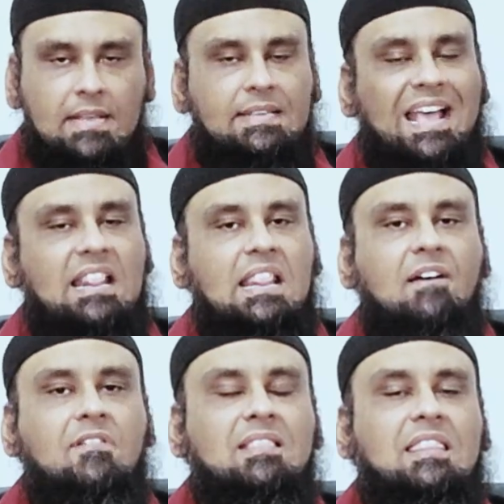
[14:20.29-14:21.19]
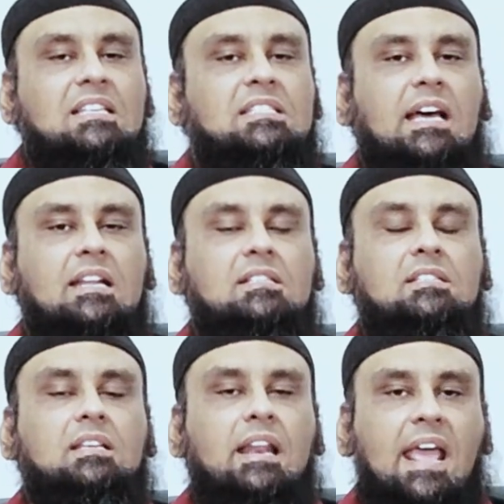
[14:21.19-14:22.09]
His 11th
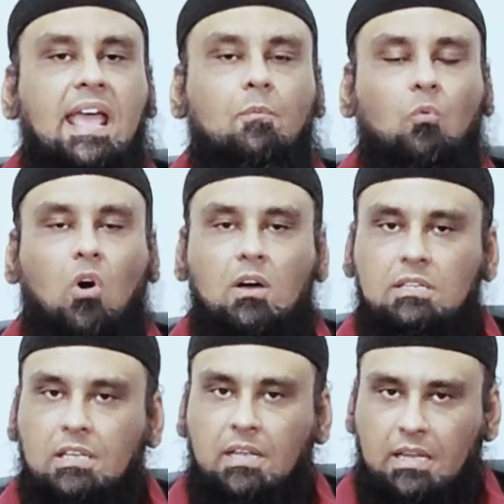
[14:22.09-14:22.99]
son's name was